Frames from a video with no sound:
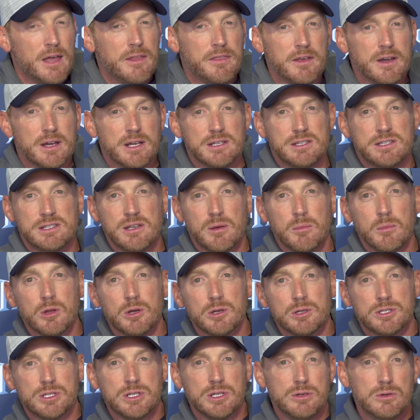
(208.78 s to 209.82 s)
Yeah, I think it's
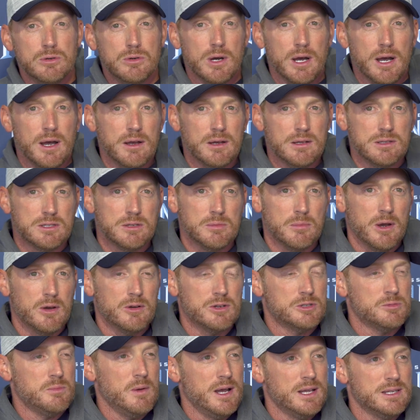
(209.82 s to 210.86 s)
similar to my
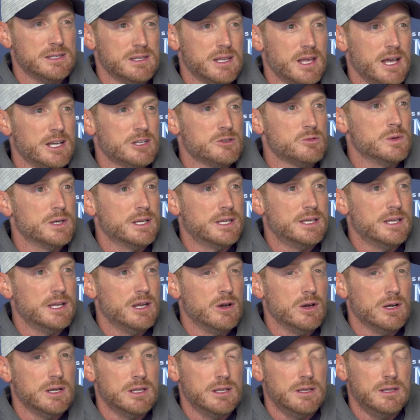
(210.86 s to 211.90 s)
response last week. You
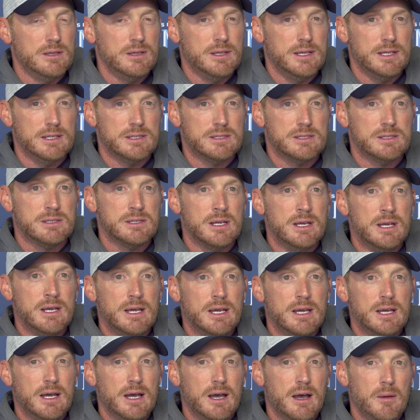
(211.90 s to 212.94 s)
know, it's
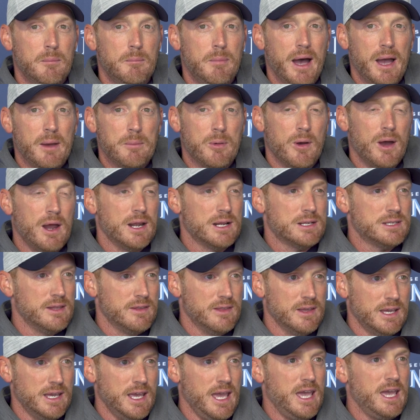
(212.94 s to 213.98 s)
a byproduct of
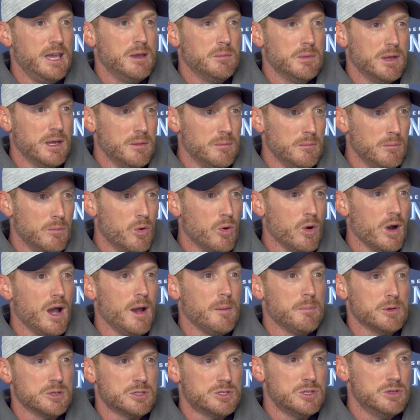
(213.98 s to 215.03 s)
the game, getting more
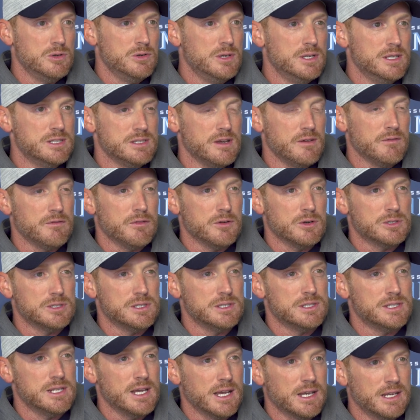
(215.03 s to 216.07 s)
opportunities on first
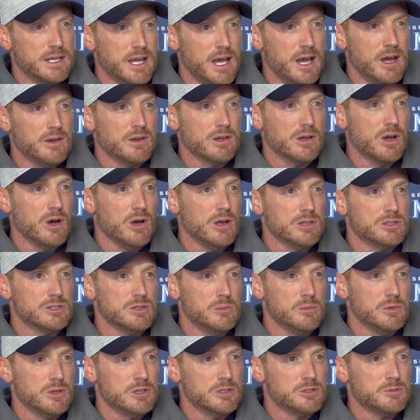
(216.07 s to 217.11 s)
and second down to call
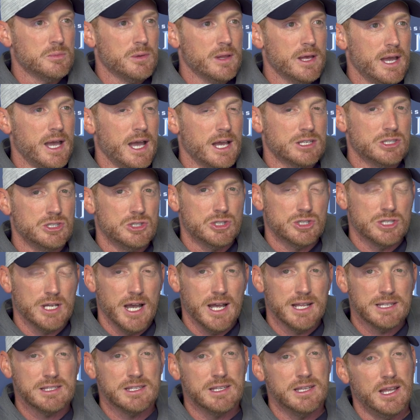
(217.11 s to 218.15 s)
some of those play-action
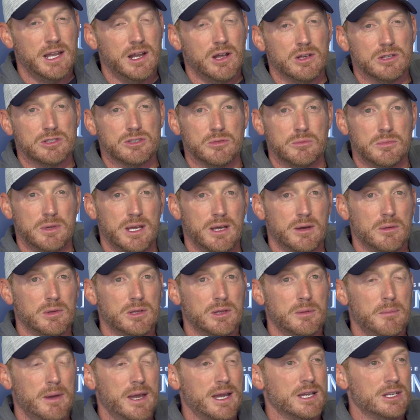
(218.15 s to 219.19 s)
shots, and then also be able
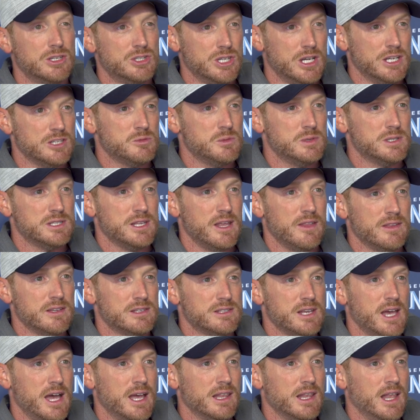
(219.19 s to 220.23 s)
to make adjustments on the
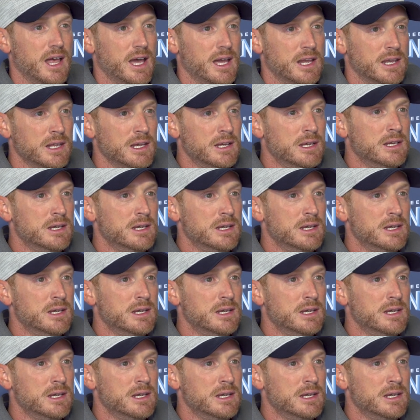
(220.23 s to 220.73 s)
sideline